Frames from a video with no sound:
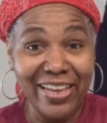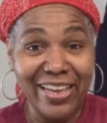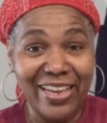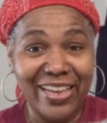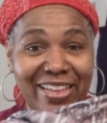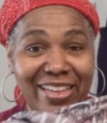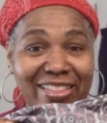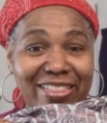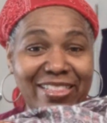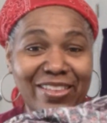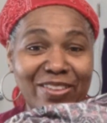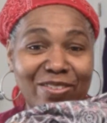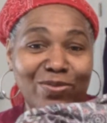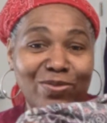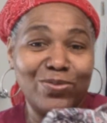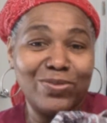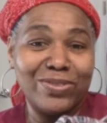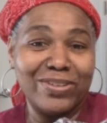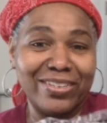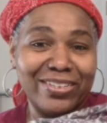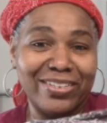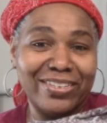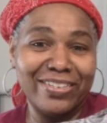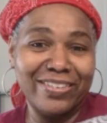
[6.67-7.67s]
And this
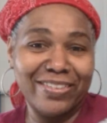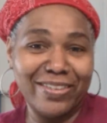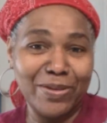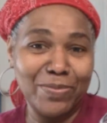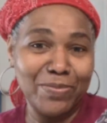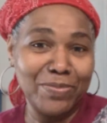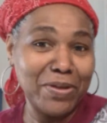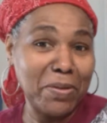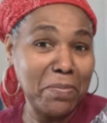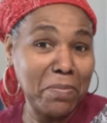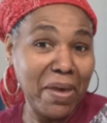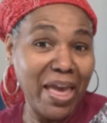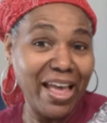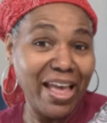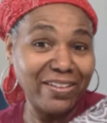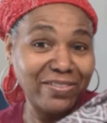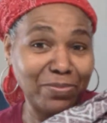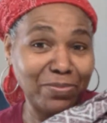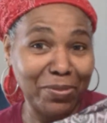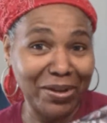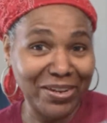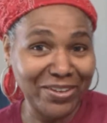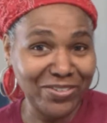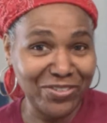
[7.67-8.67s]
one seemed to match
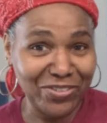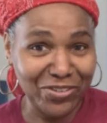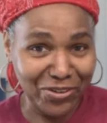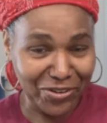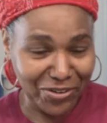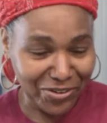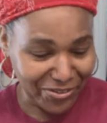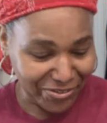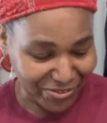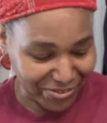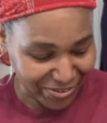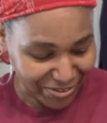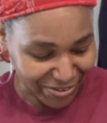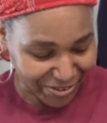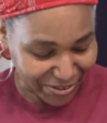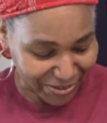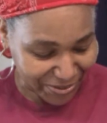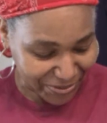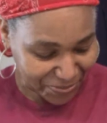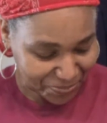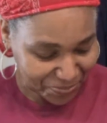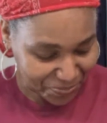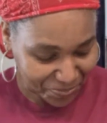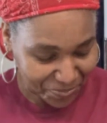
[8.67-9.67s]
my shirt.
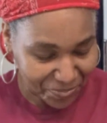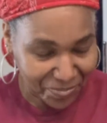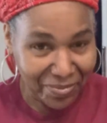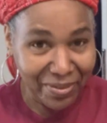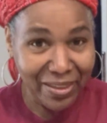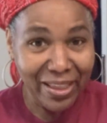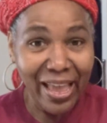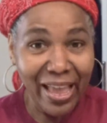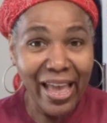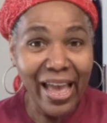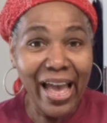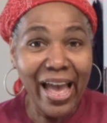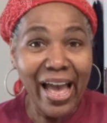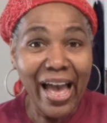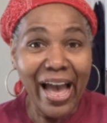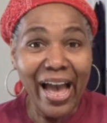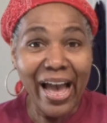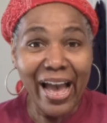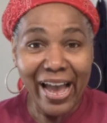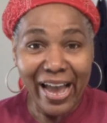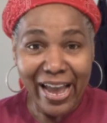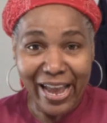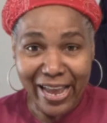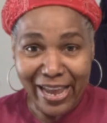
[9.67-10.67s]
So
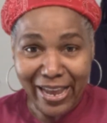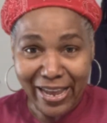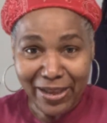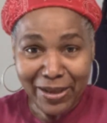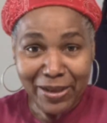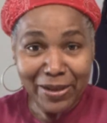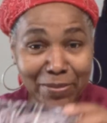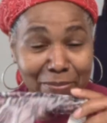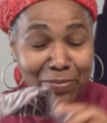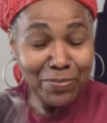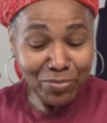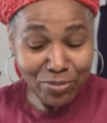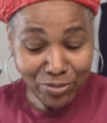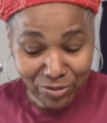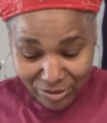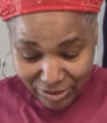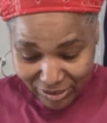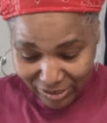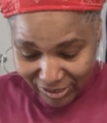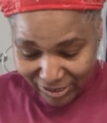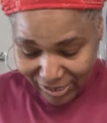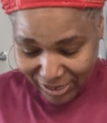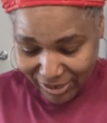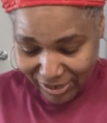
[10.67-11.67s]
I
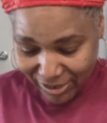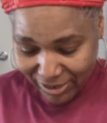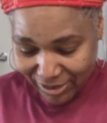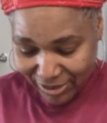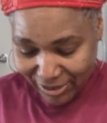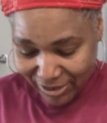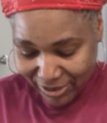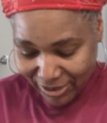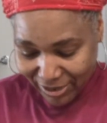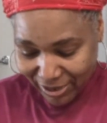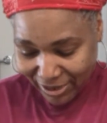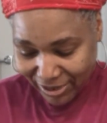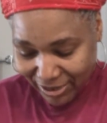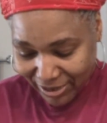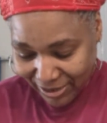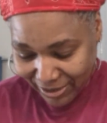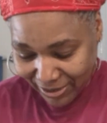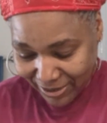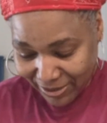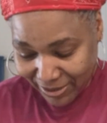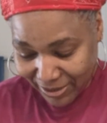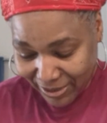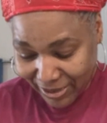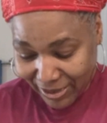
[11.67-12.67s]
put
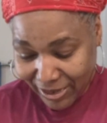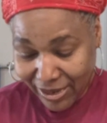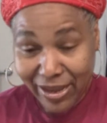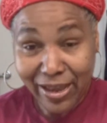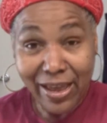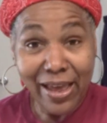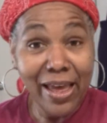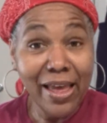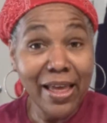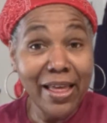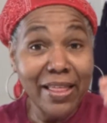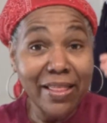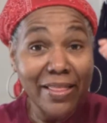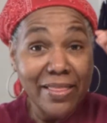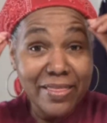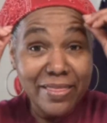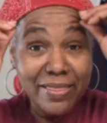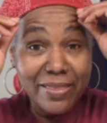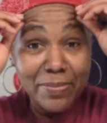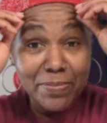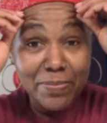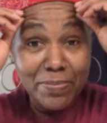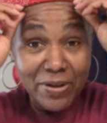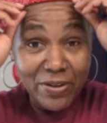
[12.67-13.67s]
uh,
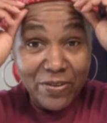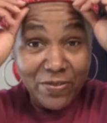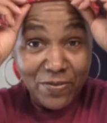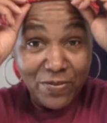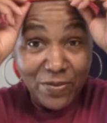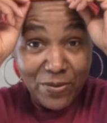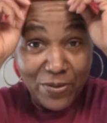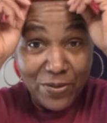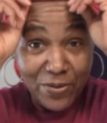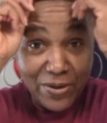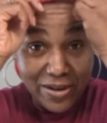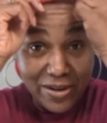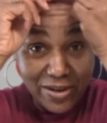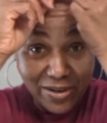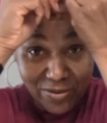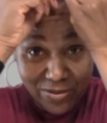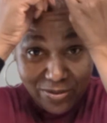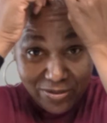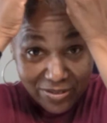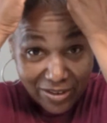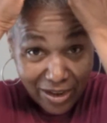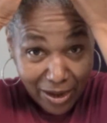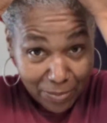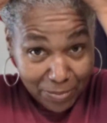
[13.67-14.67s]
the buff on
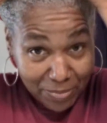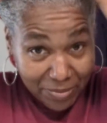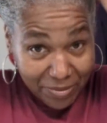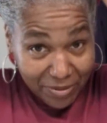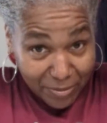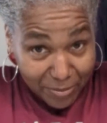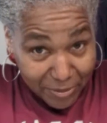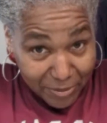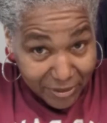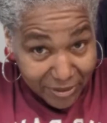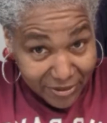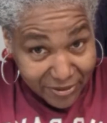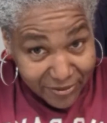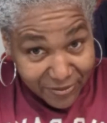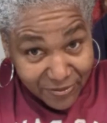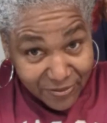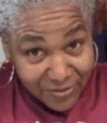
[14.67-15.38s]
top of the buff